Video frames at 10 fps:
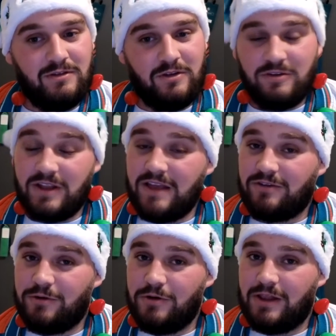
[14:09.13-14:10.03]
There's a
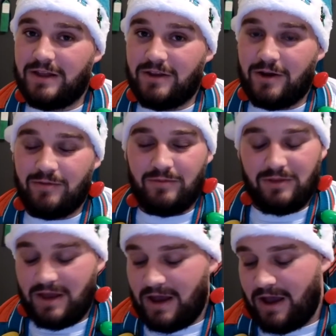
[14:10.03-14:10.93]
nice storyline there.
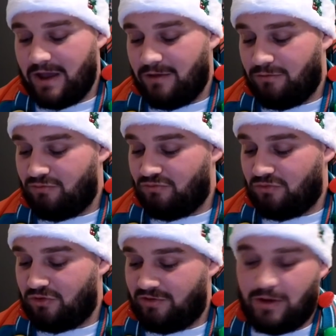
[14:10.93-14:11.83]
I
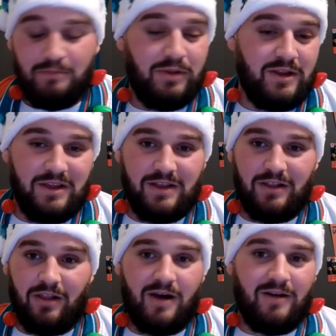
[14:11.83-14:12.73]
completely
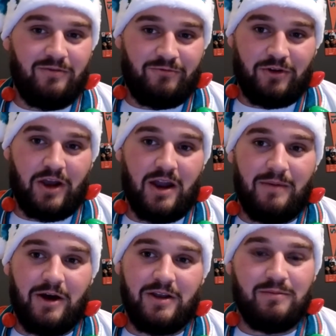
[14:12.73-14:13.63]
forgot
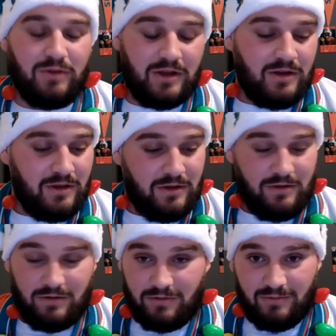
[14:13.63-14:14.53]
about it. But
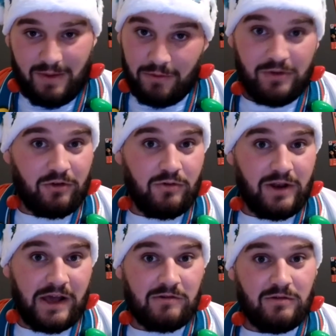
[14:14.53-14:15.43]
remember when Tua
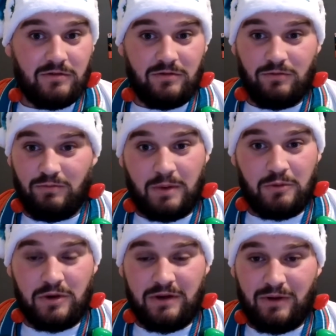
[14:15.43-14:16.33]
went out? Remember
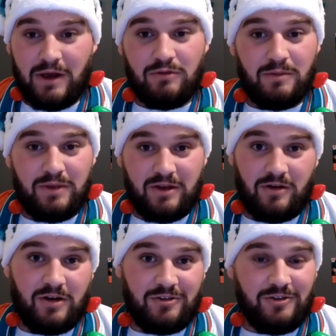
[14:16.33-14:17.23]
when he went out with the big
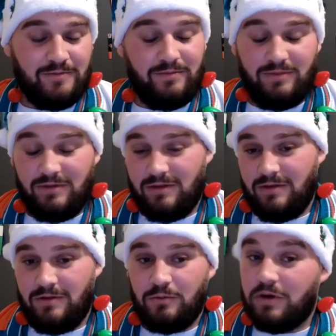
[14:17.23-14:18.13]
concussion?
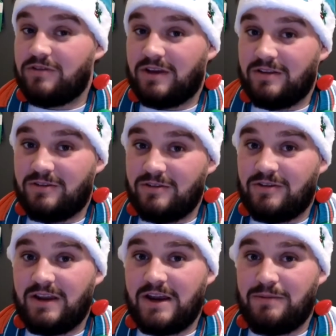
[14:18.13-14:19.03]
Was against the
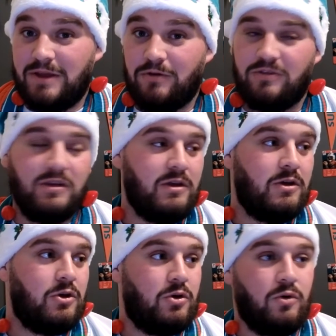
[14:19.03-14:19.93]
Cincinnati Bengals.
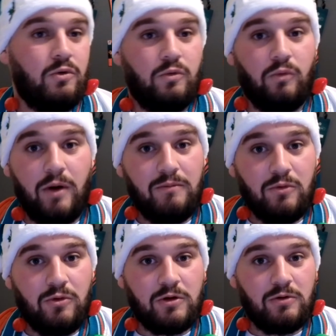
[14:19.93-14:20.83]
What
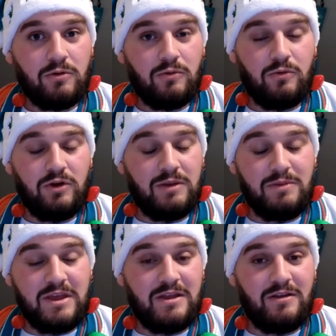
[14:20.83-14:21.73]
more would it
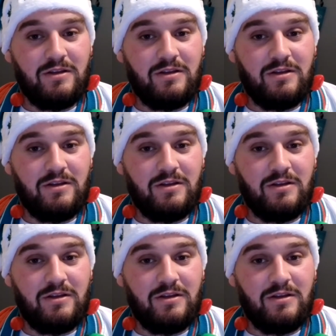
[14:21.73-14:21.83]
be